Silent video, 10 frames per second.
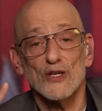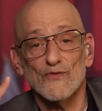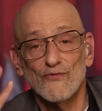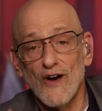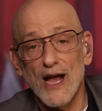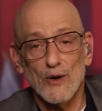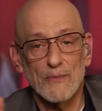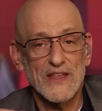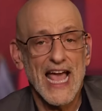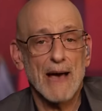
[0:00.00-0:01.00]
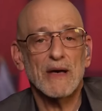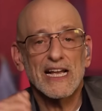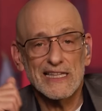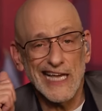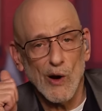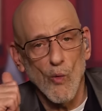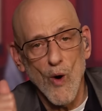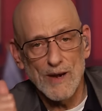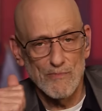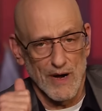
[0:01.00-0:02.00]
Just fire up the app, click
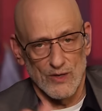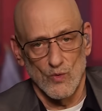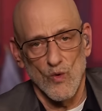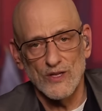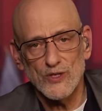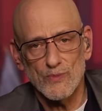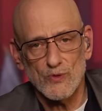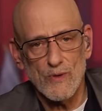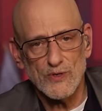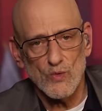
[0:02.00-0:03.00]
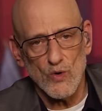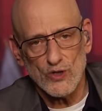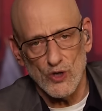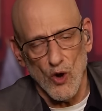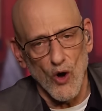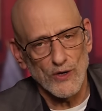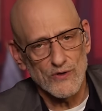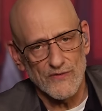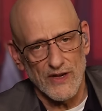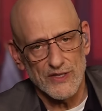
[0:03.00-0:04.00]
one button. One subscription works on all
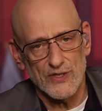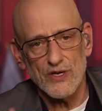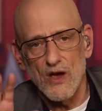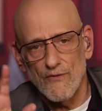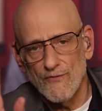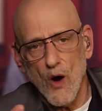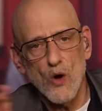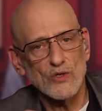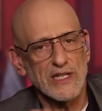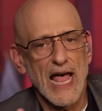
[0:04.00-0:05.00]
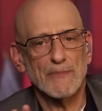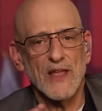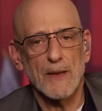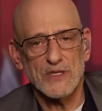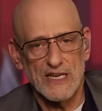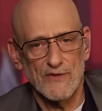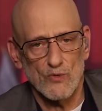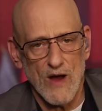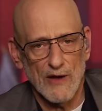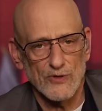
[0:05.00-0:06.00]
your devices, phones, laptops,
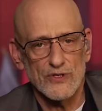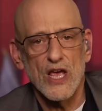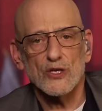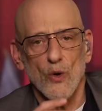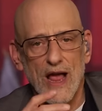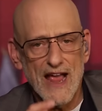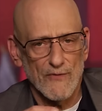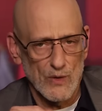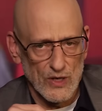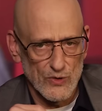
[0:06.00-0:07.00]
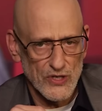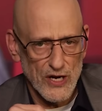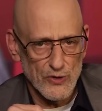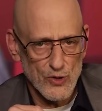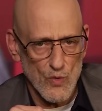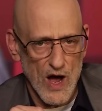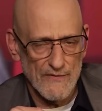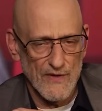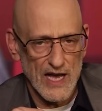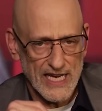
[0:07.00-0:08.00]
even routers, so everyone who shares your
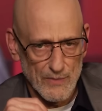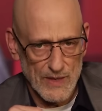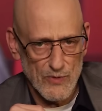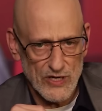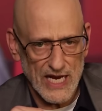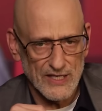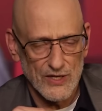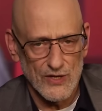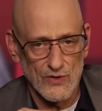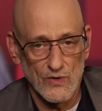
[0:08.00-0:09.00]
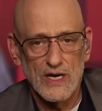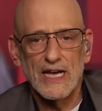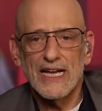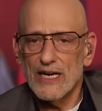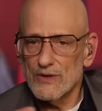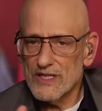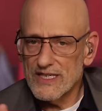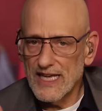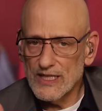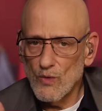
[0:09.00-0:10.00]
Wi-Fi can be protected too. Here at the
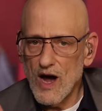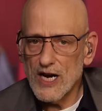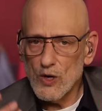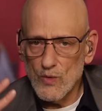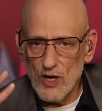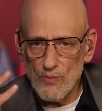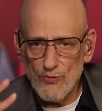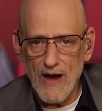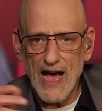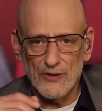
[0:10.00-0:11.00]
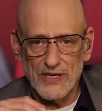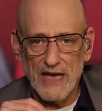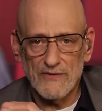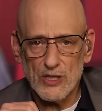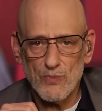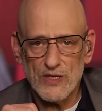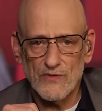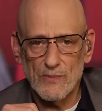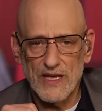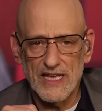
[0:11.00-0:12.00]
Daily Wire, we are proud to have
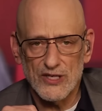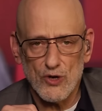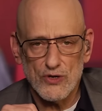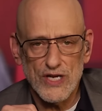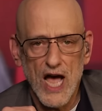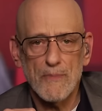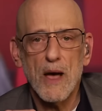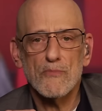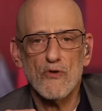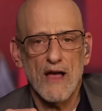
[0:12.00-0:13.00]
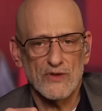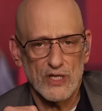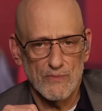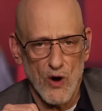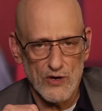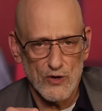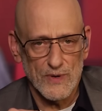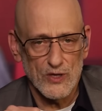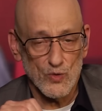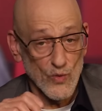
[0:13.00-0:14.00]
ExpressVPN as our top privacy partner
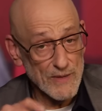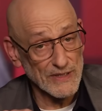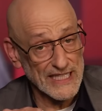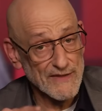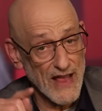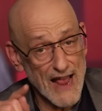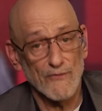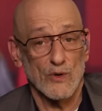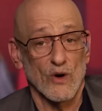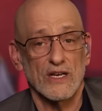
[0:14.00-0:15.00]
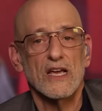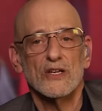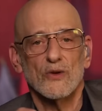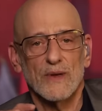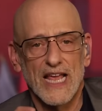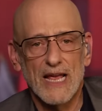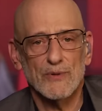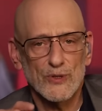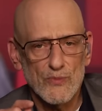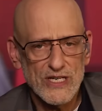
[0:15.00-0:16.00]
because we believe everyone should be
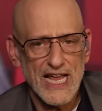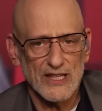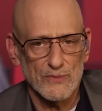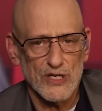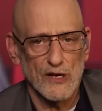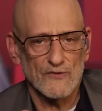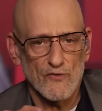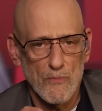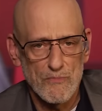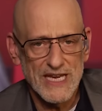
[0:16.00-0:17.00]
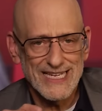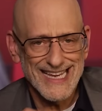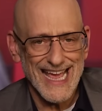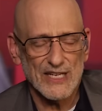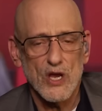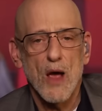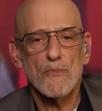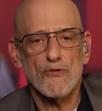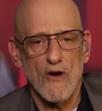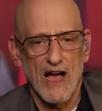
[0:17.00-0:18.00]
able to protect themselves from big tech's
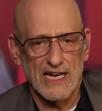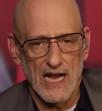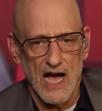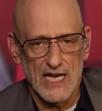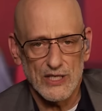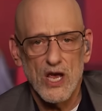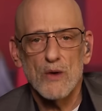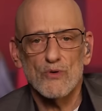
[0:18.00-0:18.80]
prying eyes.